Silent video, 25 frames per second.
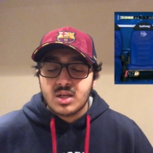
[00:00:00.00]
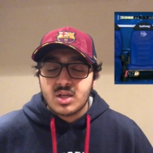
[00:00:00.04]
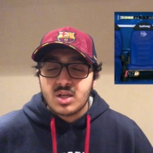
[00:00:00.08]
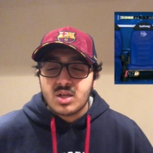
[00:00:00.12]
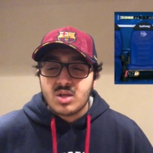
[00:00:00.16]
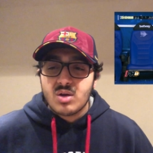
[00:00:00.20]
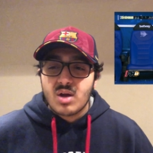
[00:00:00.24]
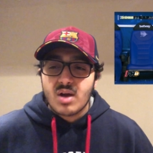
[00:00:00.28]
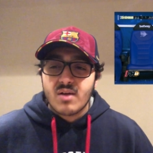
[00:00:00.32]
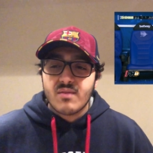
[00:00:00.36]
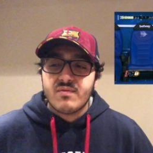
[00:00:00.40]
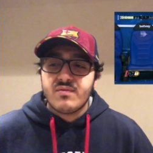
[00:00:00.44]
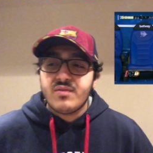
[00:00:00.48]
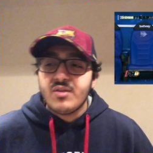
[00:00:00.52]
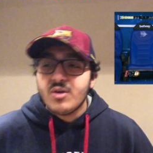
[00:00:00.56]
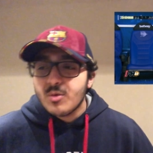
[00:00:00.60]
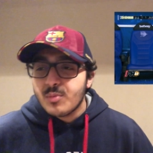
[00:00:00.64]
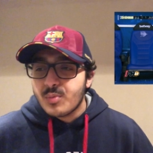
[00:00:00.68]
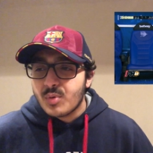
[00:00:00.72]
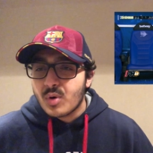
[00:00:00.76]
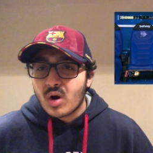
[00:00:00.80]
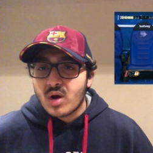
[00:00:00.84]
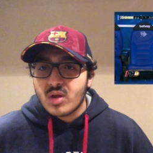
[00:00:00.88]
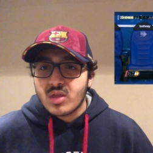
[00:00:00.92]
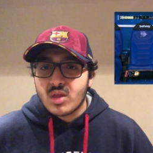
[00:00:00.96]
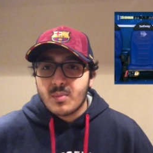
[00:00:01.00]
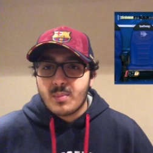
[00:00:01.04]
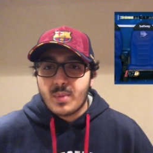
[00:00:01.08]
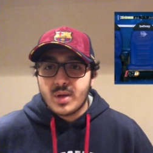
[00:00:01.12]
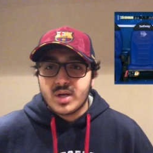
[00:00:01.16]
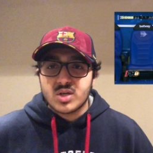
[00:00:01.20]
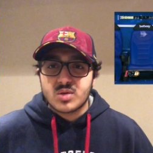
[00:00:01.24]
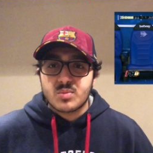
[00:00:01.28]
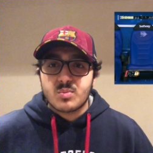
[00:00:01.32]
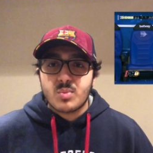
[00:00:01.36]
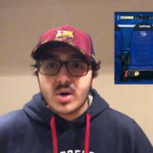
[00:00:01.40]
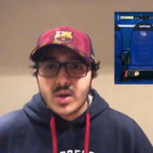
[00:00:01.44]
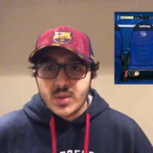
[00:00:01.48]
You have Firpo on the
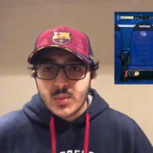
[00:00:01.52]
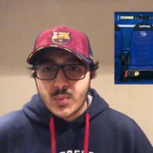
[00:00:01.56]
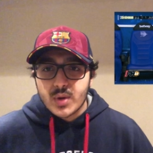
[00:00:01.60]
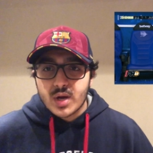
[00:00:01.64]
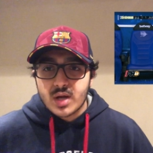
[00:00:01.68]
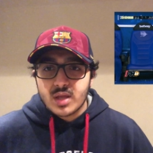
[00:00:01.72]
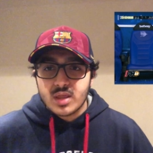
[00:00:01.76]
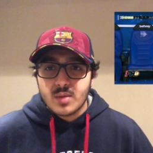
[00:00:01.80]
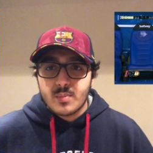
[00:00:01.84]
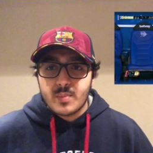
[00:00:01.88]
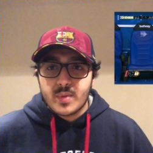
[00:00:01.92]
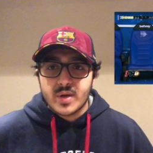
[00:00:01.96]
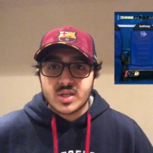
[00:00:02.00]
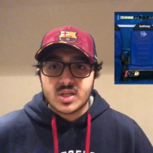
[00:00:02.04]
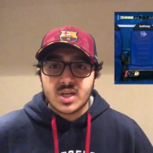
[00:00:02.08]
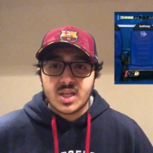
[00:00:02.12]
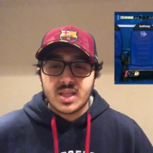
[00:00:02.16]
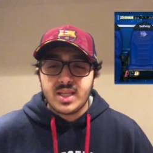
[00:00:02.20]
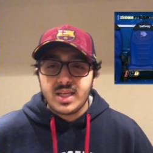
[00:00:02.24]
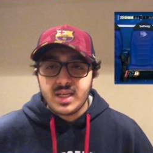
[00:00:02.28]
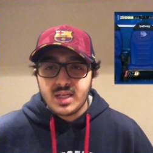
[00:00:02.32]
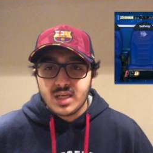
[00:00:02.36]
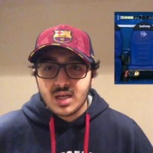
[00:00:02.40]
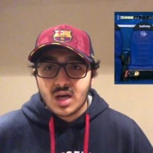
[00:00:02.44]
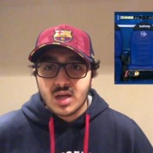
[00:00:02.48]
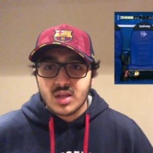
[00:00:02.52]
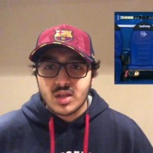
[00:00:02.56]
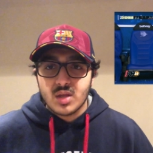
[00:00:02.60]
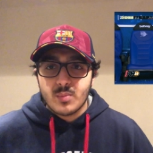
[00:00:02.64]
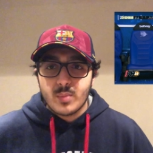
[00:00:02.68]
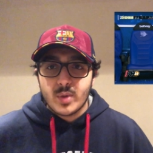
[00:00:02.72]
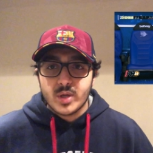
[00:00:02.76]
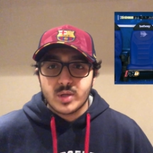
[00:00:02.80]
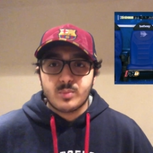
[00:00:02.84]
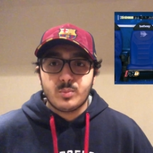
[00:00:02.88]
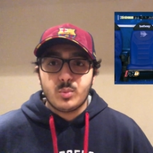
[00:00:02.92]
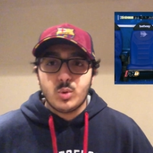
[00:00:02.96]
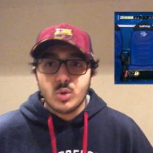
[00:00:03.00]
bench, Braithwaite on the bench, Alena on the
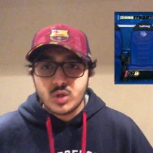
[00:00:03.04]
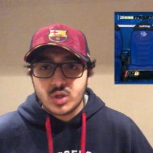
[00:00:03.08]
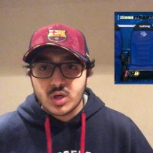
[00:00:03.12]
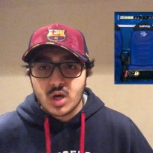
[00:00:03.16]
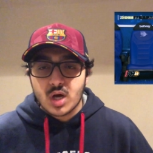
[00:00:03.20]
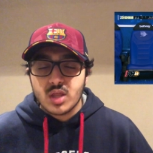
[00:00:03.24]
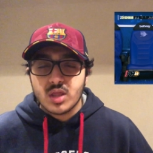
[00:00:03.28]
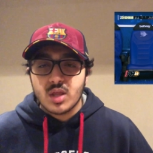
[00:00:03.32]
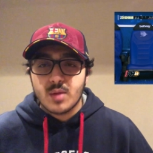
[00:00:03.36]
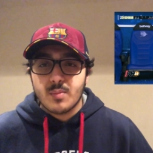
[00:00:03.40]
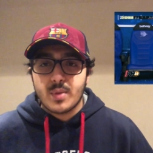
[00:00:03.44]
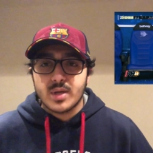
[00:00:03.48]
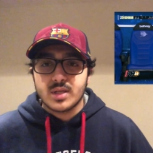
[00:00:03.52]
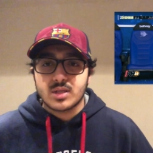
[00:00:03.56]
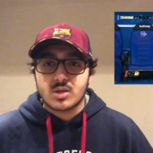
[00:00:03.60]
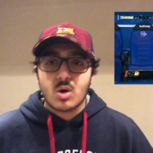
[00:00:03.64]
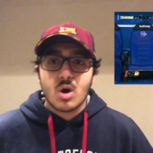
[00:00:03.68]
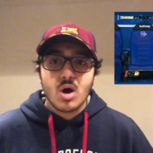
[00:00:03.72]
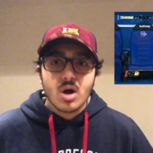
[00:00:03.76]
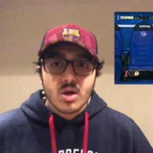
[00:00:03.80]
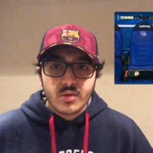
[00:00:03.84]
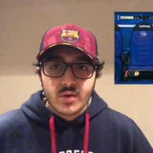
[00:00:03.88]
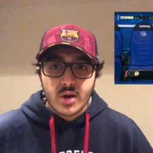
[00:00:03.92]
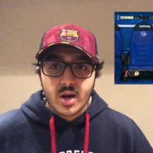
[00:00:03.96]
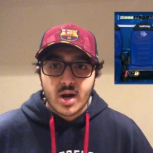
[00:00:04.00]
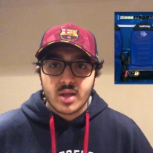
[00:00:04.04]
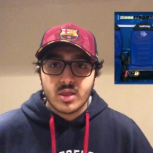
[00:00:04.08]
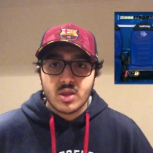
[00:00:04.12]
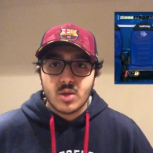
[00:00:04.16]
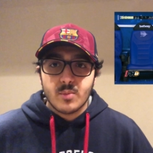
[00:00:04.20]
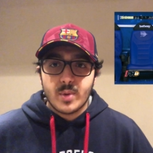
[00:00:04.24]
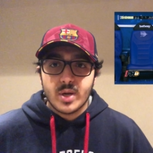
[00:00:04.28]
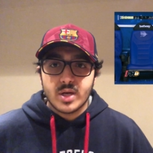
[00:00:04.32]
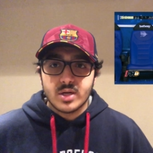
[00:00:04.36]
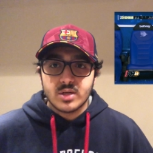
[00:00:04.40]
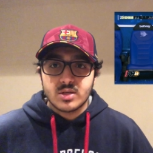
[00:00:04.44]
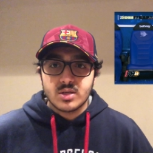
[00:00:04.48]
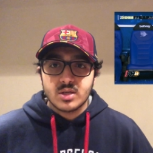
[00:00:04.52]
bench, Puig on the bench, Conrad on the
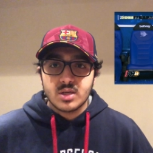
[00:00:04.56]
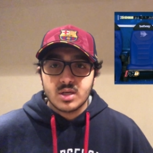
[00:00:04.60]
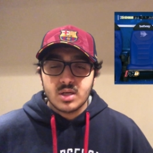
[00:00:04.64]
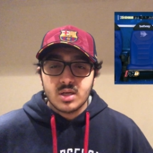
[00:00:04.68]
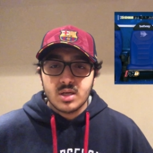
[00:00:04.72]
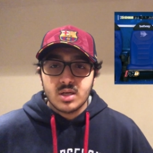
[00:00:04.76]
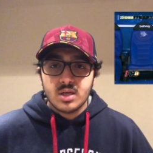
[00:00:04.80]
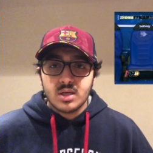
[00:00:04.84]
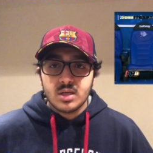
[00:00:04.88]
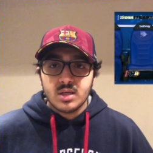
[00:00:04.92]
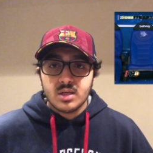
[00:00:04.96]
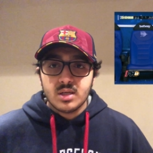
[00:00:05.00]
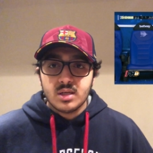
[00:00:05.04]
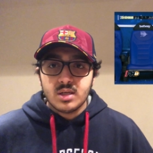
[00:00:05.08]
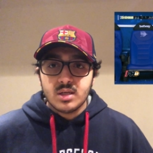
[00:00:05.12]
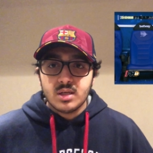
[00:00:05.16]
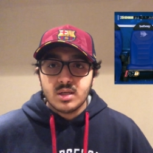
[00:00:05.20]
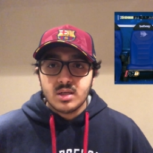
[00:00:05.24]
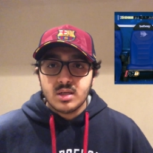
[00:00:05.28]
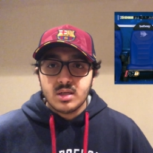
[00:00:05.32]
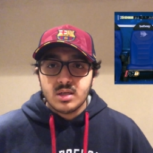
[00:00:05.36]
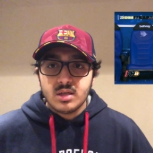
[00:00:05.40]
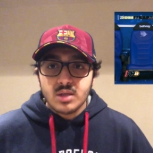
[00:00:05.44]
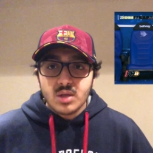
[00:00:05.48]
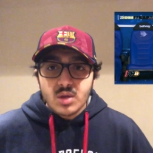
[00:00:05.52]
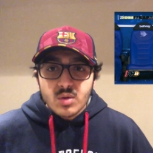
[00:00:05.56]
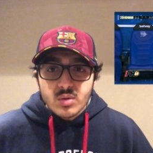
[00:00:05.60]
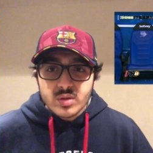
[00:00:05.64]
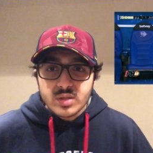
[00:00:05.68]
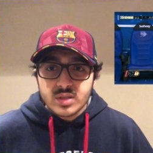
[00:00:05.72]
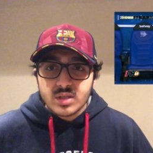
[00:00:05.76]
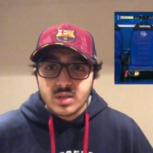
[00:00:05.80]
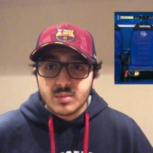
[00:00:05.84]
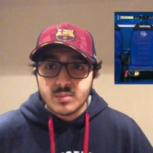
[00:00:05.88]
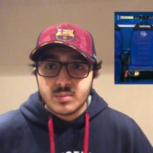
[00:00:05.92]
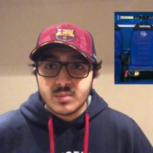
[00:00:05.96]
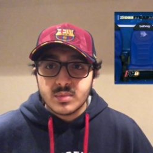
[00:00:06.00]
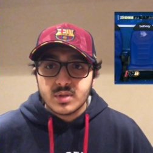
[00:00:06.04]
bench. Use
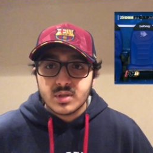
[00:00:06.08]
them.